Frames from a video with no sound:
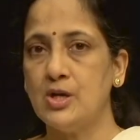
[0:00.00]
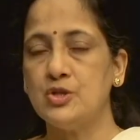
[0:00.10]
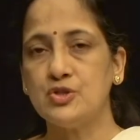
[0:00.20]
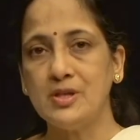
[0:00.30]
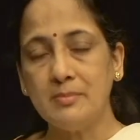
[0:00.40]

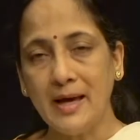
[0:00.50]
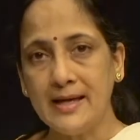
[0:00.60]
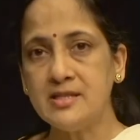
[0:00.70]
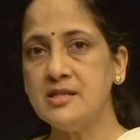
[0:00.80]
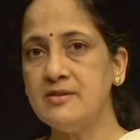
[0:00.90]
So
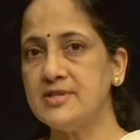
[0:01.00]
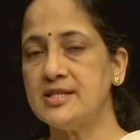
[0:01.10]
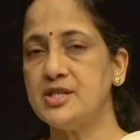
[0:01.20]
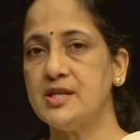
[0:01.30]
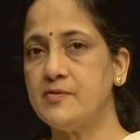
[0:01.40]
imagine if
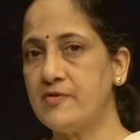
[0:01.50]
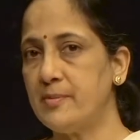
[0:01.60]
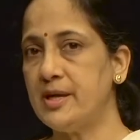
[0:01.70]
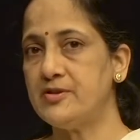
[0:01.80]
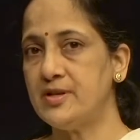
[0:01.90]
such an
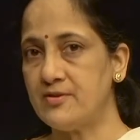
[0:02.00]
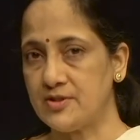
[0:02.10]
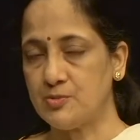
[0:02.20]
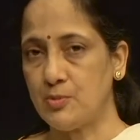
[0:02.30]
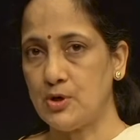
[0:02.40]
inflammatory
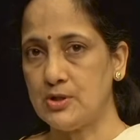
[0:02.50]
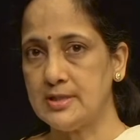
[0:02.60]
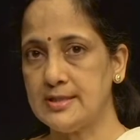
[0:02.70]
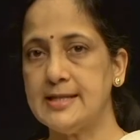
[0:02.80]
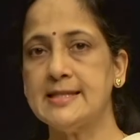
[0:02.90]

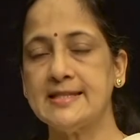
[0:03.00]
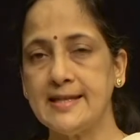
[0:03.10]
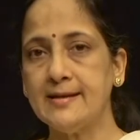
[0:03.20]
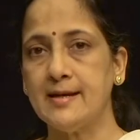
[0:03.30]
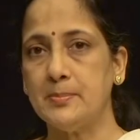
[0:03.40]
response is
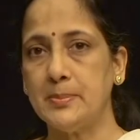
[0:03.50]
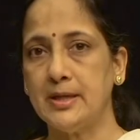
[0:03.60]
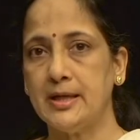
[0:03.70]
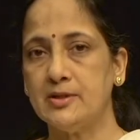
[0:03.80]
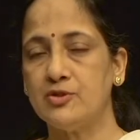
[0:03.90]
set up
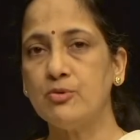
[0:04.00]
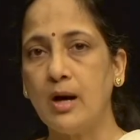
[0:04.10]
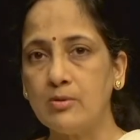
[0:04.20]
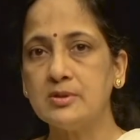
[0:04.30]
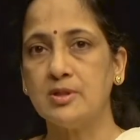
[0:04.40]

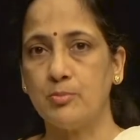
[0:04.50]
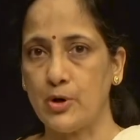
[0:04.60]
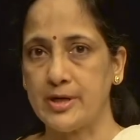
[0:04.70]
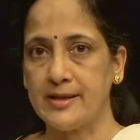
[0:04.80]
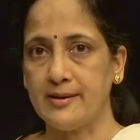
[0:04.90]
throughout the
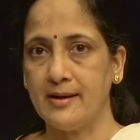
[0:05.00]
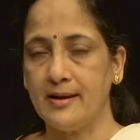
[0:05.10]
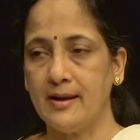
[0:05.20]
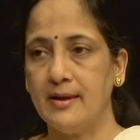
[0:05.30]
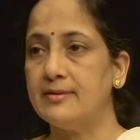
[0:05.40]
body.
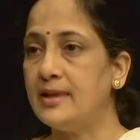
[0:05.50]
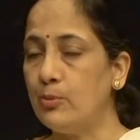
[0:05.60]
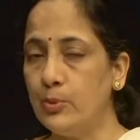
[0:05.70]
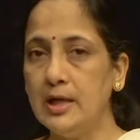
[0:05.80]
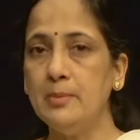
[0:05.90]
There
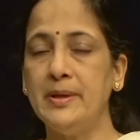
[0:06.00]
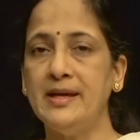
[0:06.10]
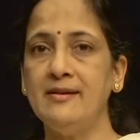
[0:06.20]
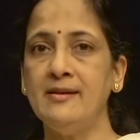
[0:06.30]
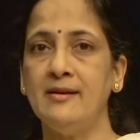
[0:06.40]
will
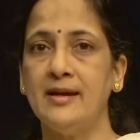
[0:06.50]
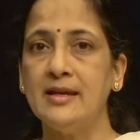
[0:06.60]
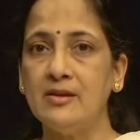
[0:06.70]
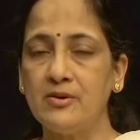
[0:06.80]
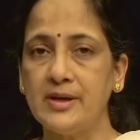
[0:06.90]
be
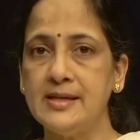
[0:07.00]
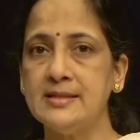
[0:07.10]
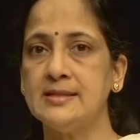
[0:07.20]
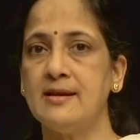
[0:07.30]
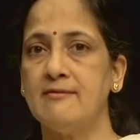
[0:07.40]

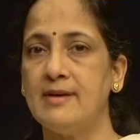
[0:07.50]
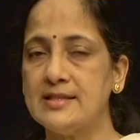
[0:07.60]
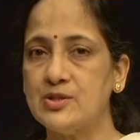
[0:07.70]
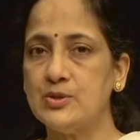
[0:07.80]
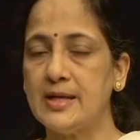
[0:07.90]
increased
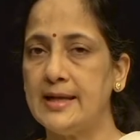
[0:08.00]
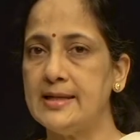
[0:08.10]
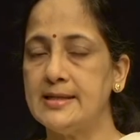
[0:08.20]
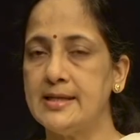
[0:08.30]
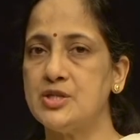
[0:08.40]

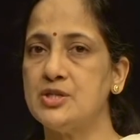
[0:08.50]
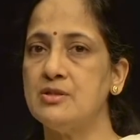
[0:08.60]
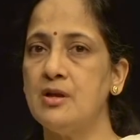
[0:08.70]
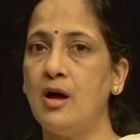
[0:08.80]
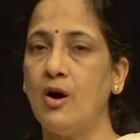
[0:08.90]

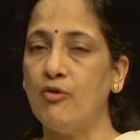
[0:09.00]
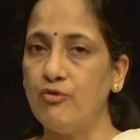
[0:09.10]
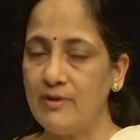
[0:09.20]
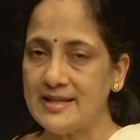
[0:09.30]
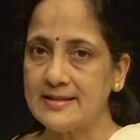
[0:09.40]
vasodilatation of
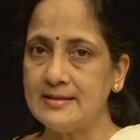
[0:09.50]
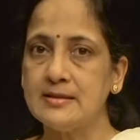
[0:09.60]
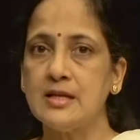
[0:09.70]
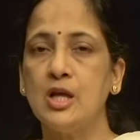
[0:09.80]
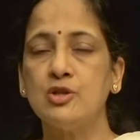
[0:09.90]

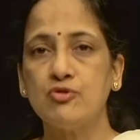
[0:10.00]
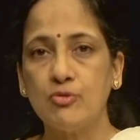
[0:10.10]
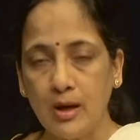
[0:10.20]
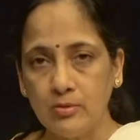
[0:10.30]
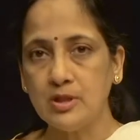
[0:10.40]
vessels
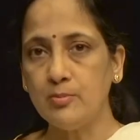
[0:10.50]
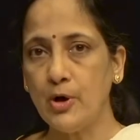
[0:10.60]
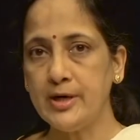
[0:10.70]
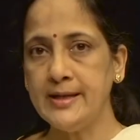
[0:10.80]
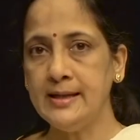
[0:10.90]
throughout the
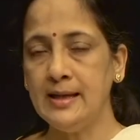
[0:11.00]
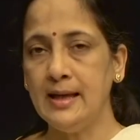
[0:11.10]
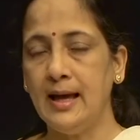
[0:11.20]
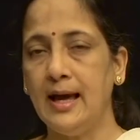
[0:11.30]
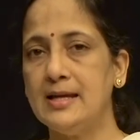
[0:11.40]
body
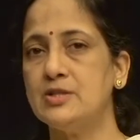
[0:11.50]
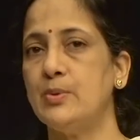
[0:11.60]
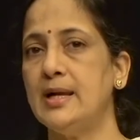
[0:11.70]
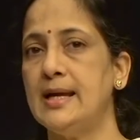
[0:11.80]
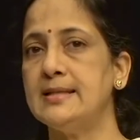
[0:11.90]
as
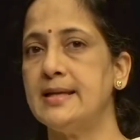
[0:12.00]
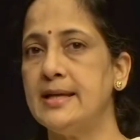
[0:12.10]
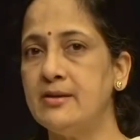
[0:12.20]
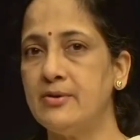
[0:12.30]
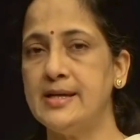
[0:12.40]
well as
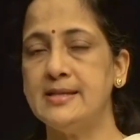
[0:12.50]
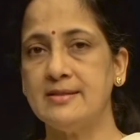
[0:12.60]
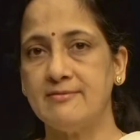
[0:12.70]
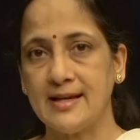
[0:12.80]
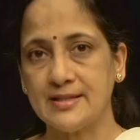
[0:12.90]

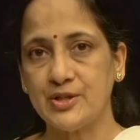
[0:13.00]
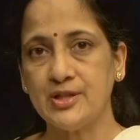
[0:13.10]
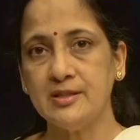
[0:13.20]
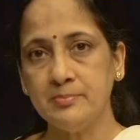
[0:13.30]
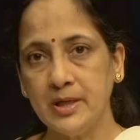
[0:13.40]
increased
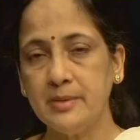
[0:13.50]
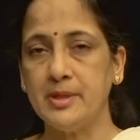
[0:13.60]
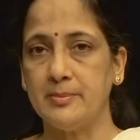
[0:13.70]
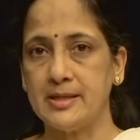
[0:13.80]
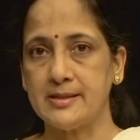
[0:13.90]
vascular
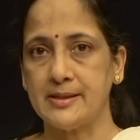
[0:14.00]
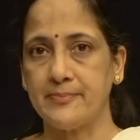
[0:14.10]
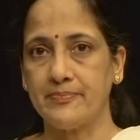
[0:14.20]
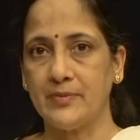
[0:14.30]
permeability.